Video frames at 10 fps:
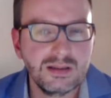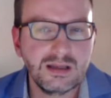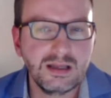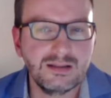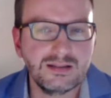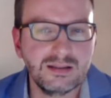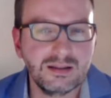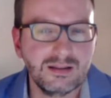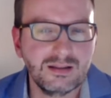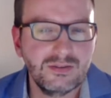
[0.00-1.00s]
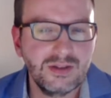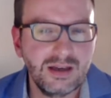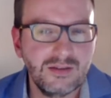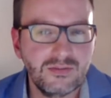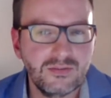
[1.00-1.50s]
And if you
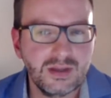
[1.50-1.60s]
have,